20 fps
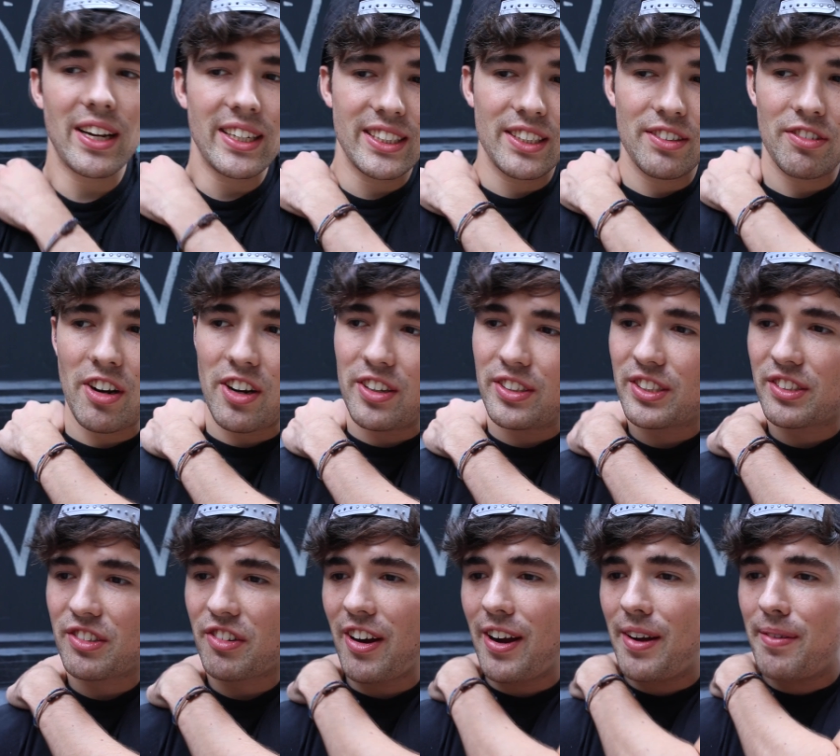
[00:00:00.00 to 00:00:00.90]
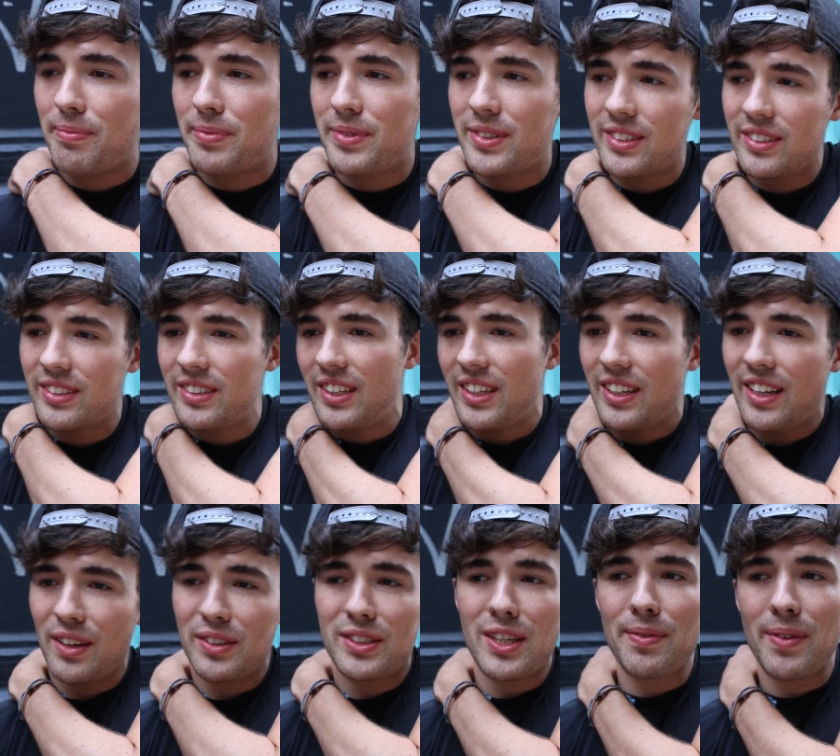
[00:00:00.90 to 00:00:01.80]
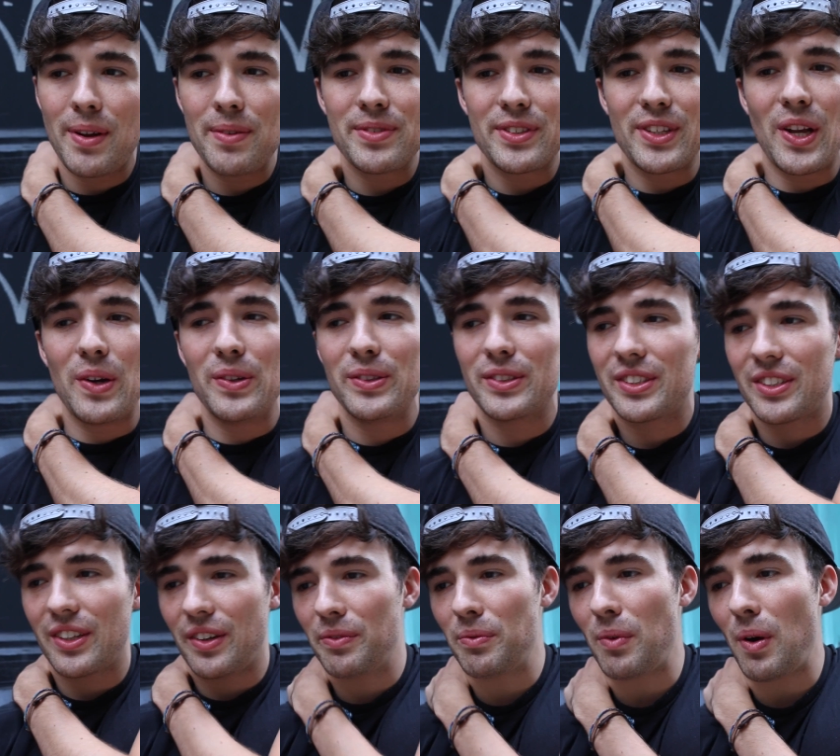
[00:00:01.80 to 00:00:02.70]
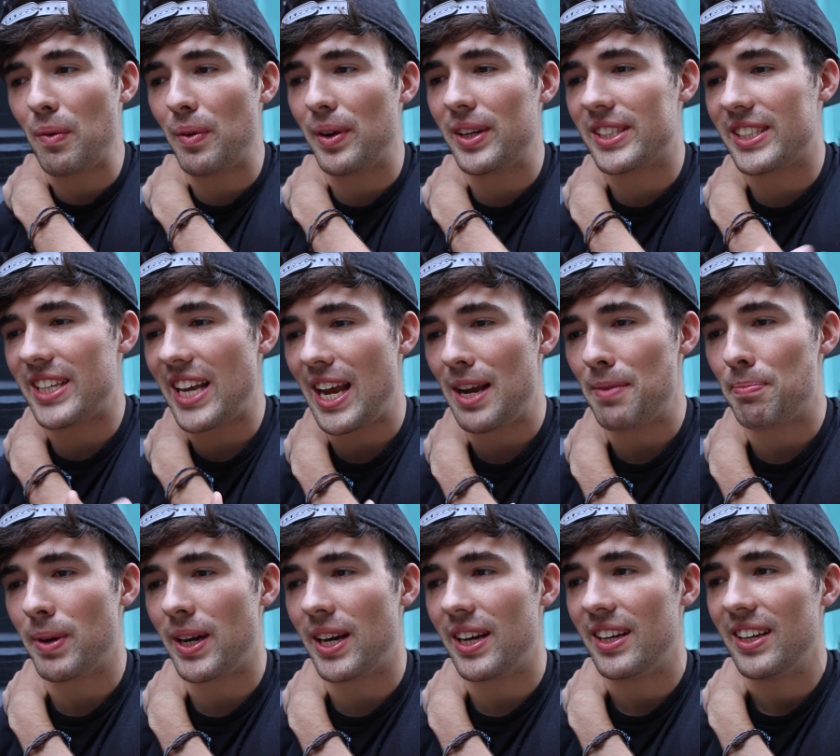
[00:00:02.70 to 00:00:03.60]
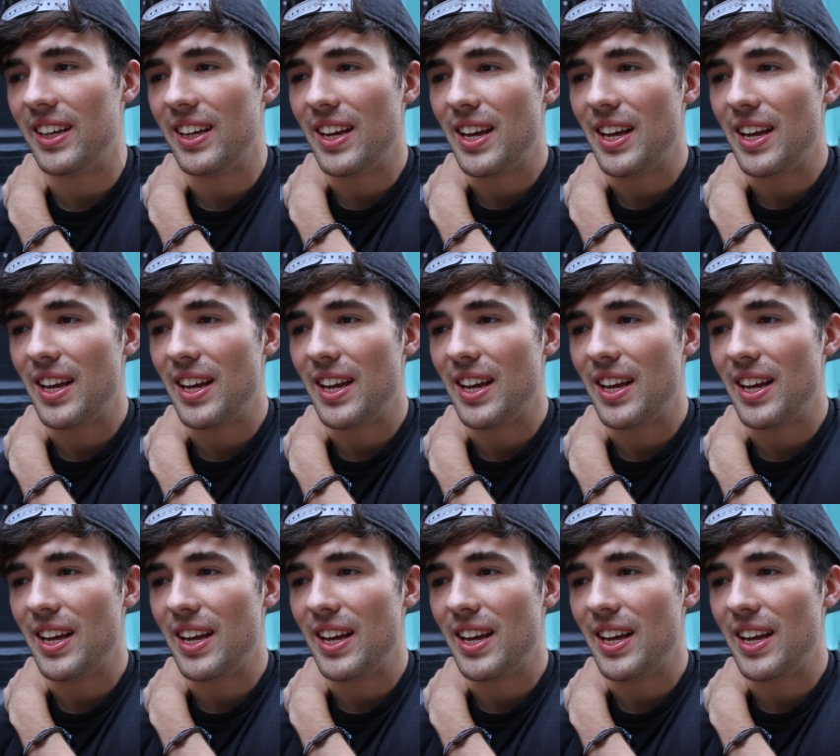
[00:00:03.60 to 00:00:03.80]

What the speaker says: actually wrote a script. There were sometimes notes on what we'd say, but